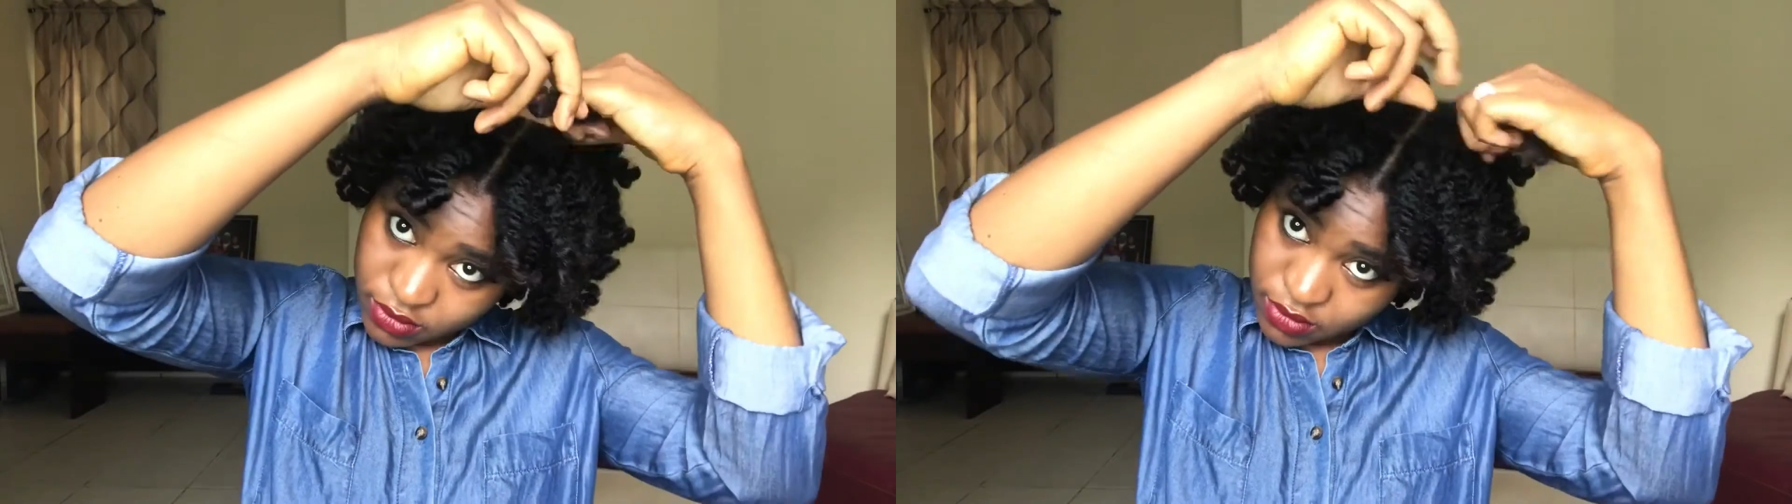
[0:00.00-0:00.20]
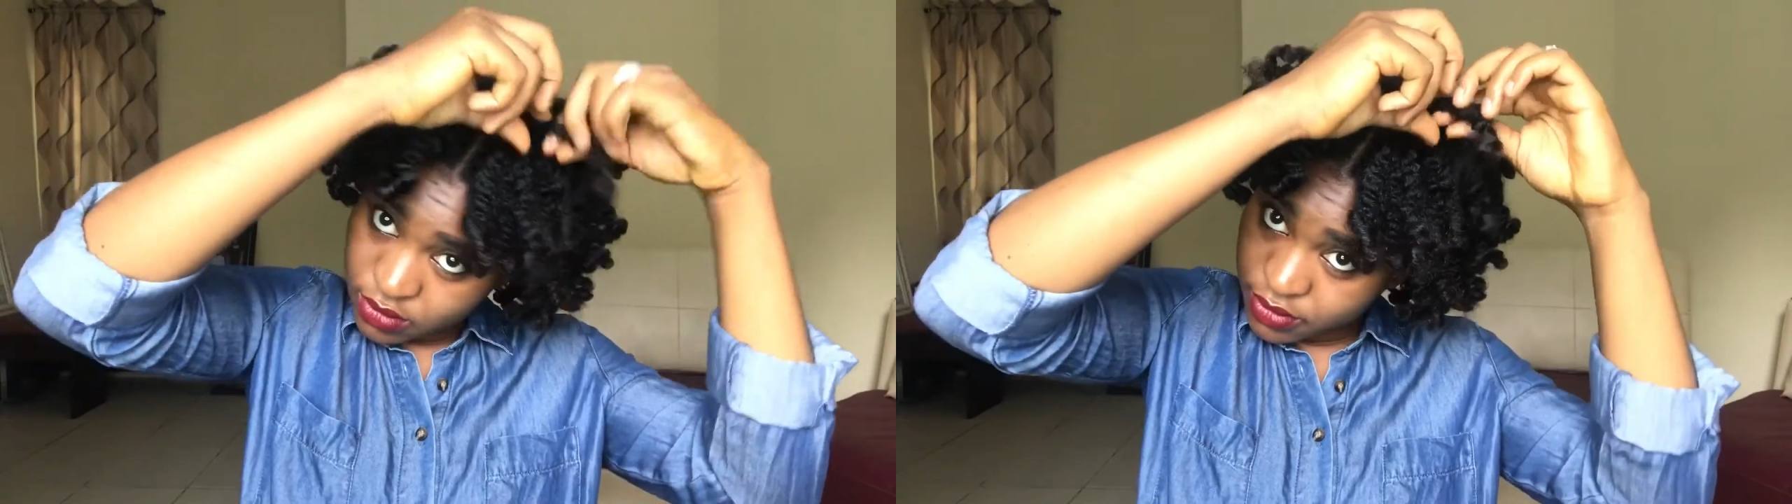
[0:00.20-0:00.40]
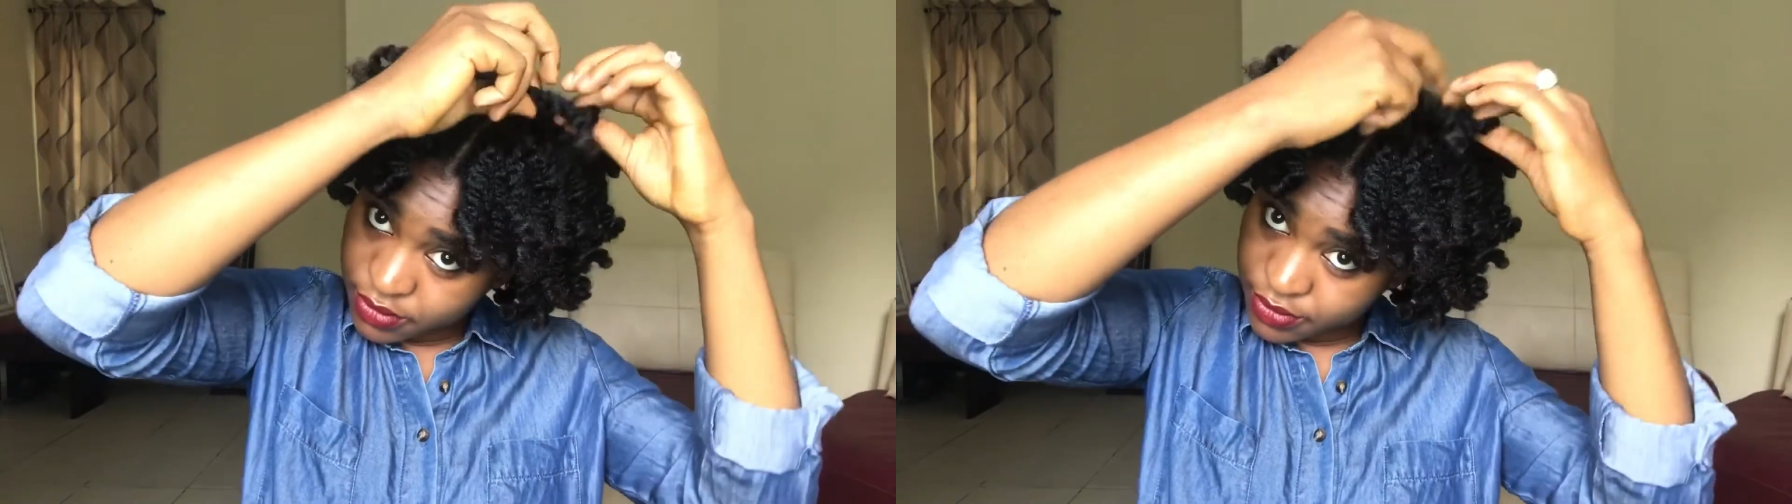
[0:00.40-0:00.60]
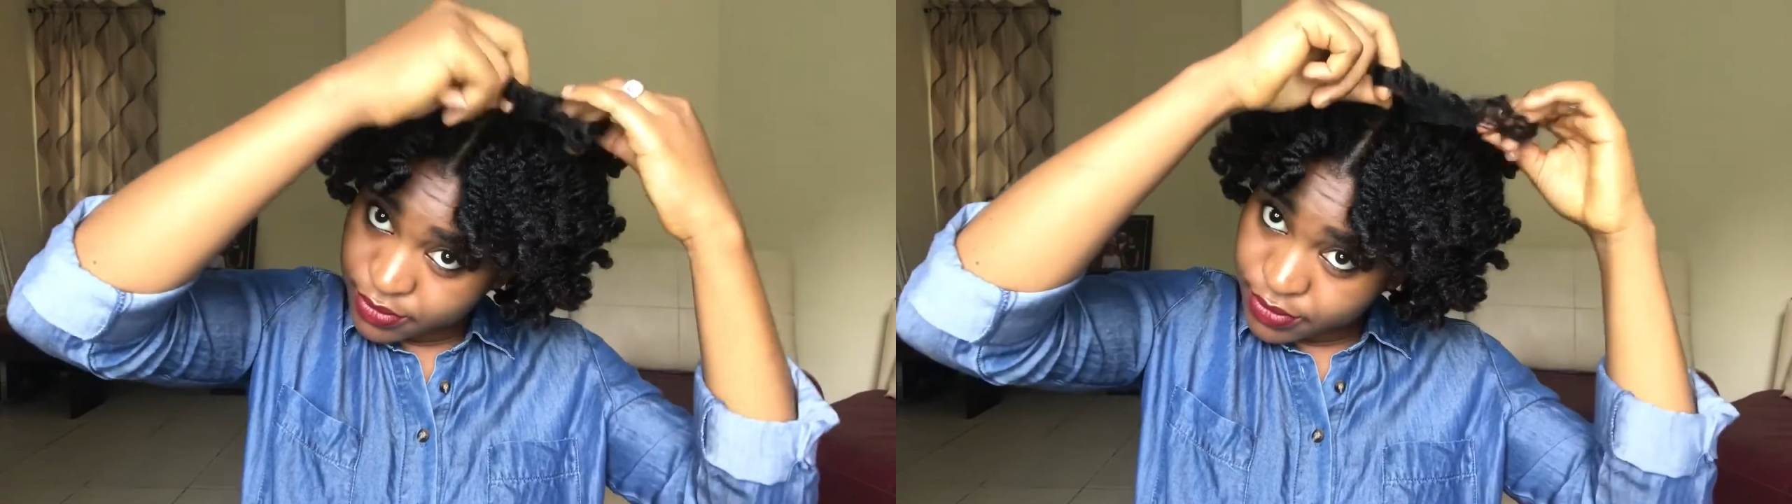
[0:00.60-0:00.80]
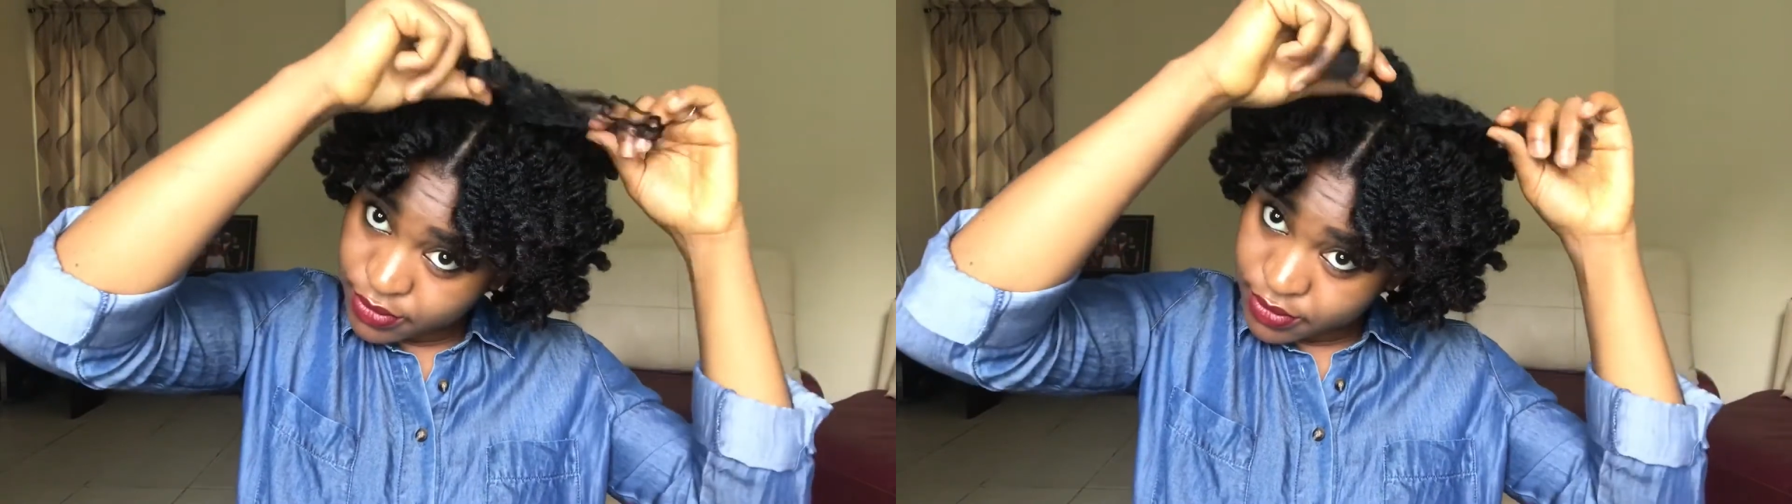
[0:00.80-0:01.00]
Normally I'll
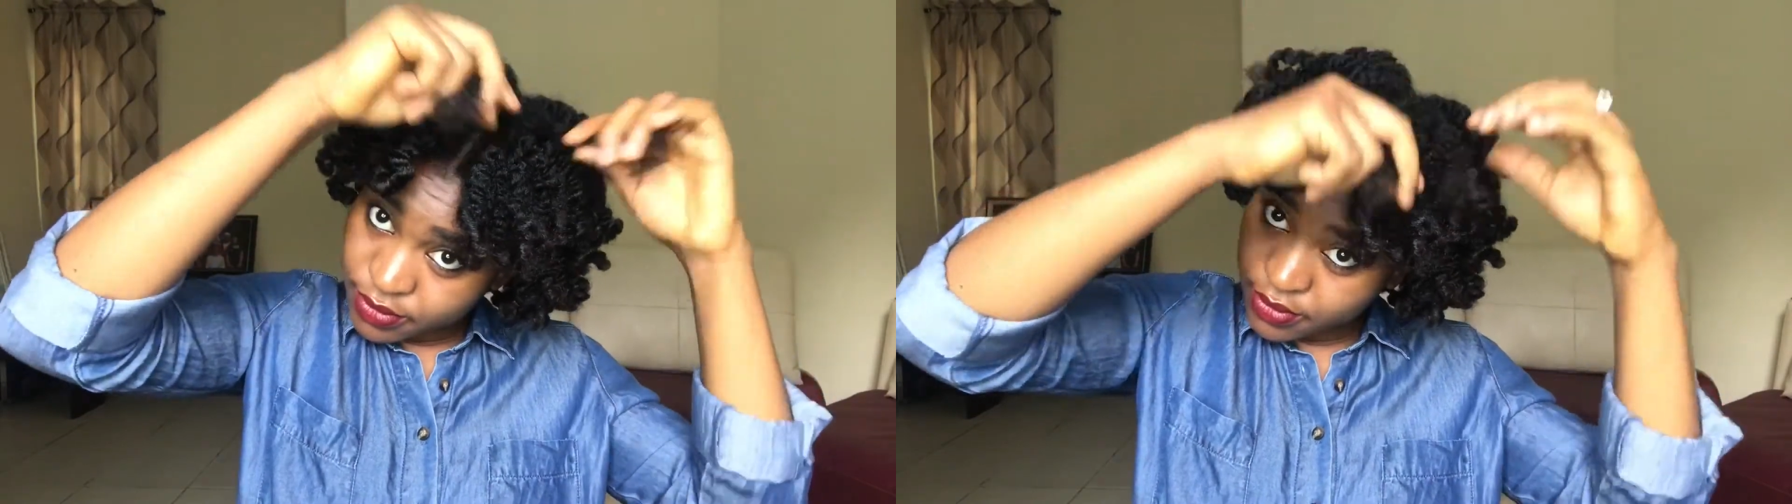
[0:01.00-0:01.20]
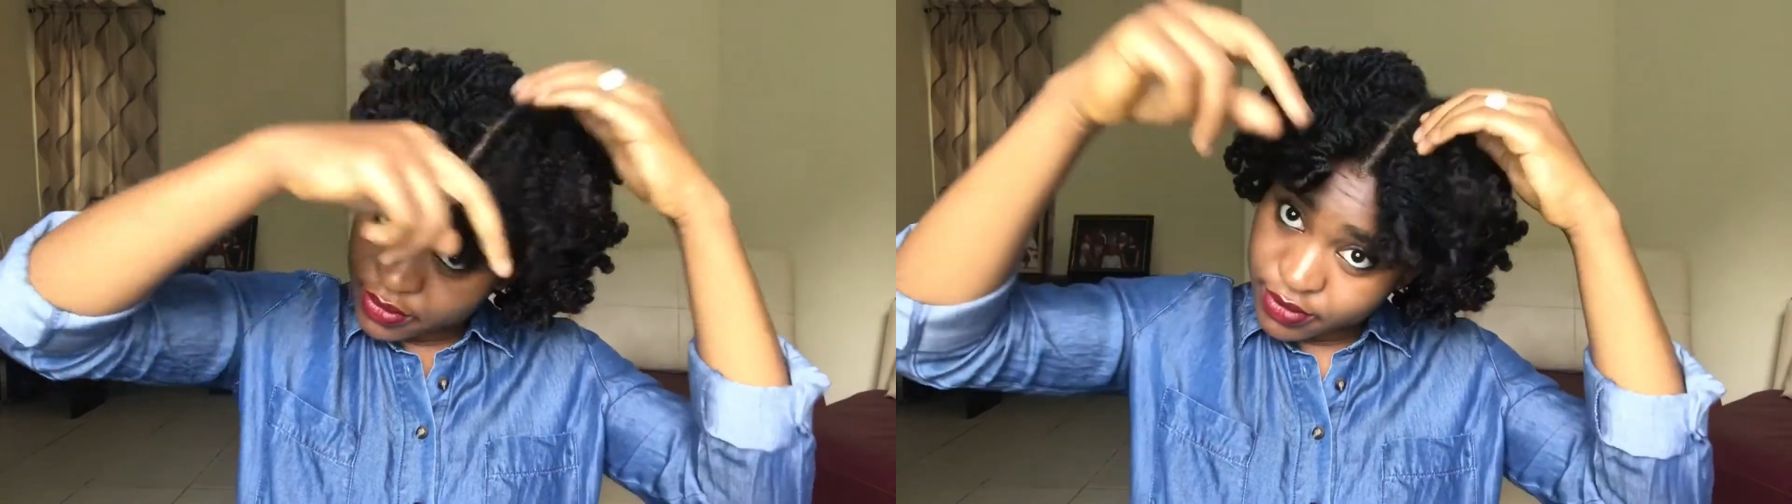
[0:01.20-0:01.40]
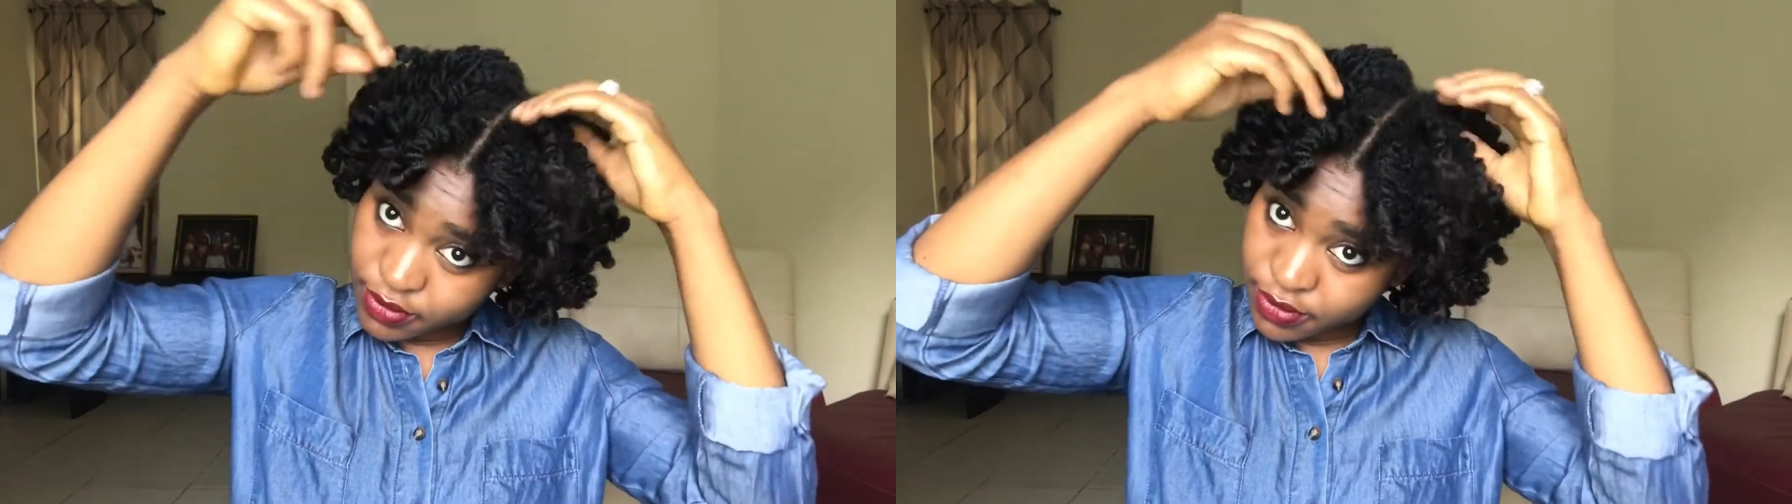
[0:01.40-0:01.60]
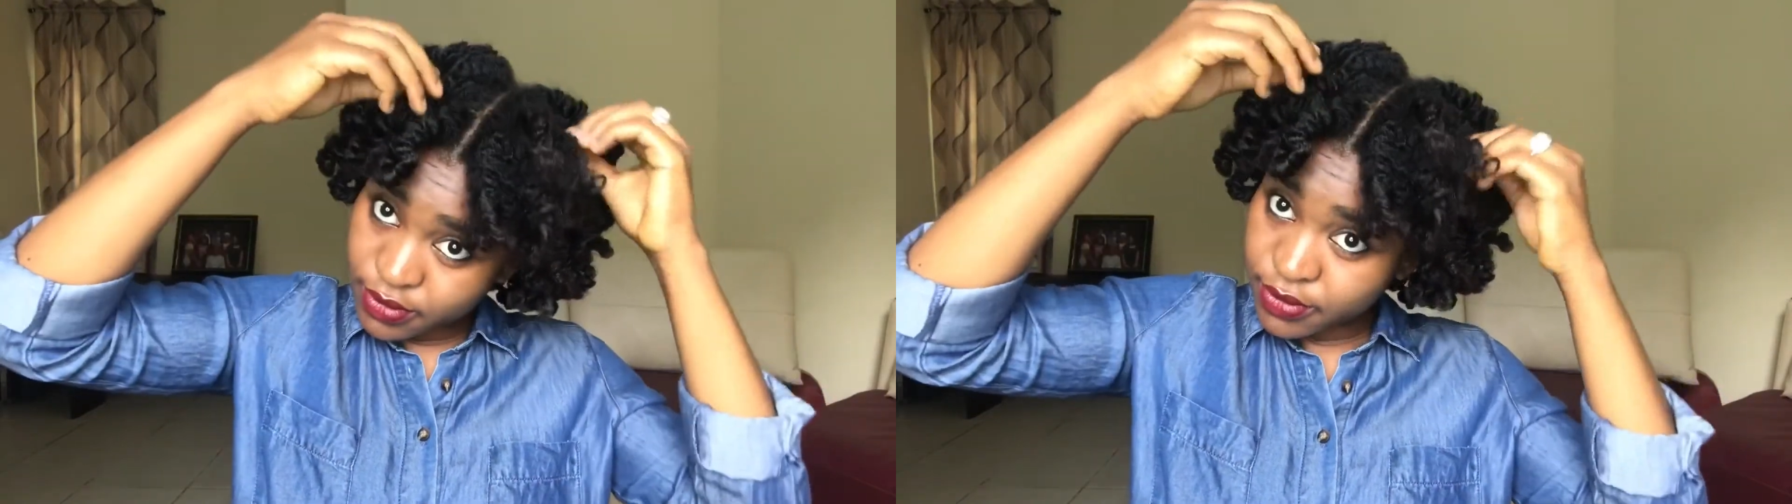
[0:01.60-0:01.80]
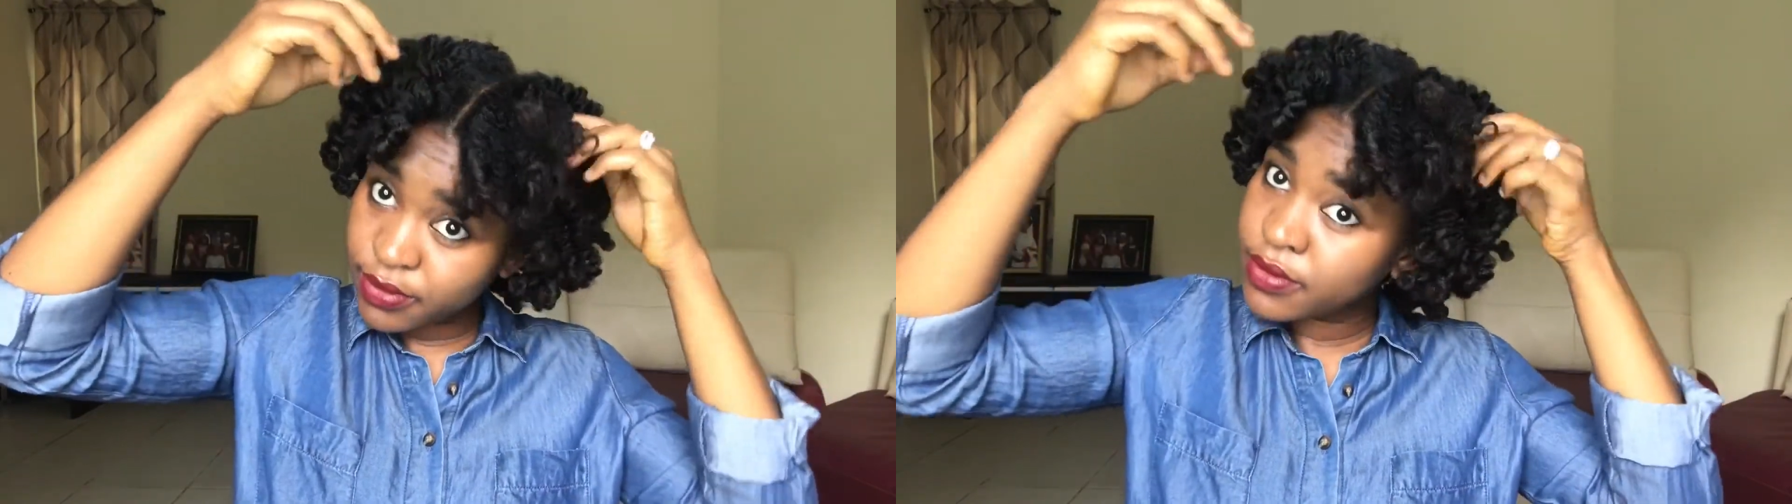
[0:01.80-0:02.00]
do it more than this,
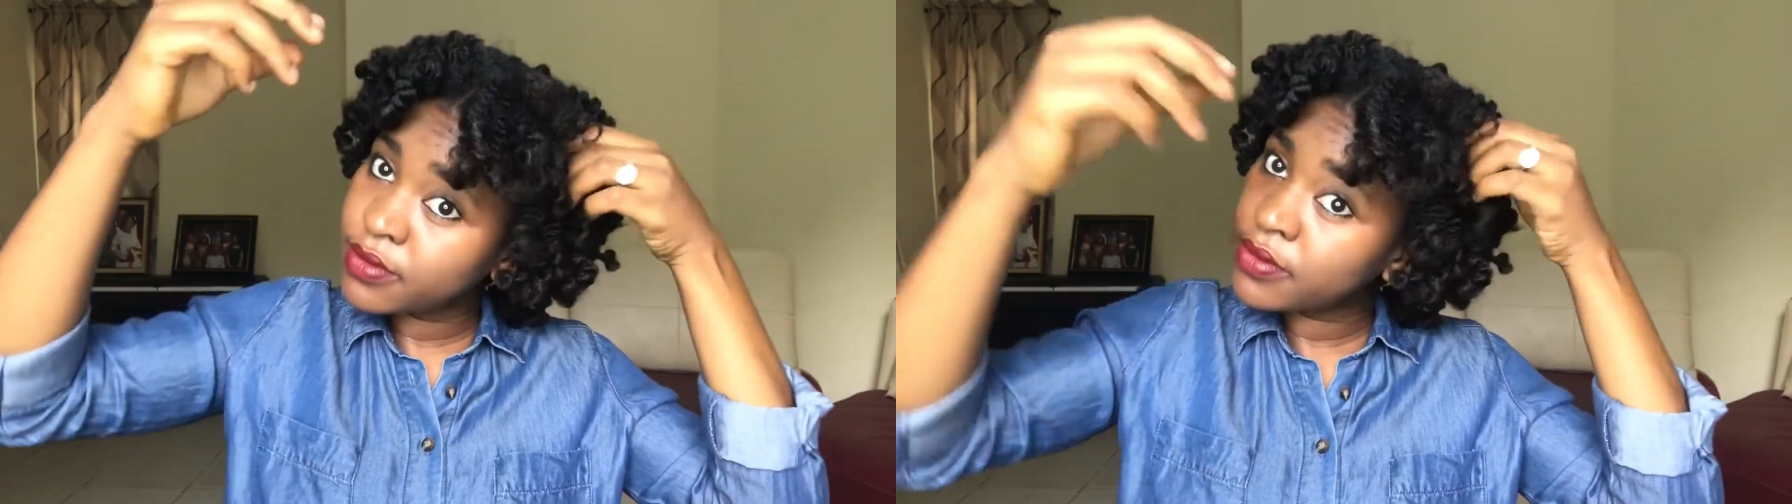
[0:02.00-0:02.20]
but this is the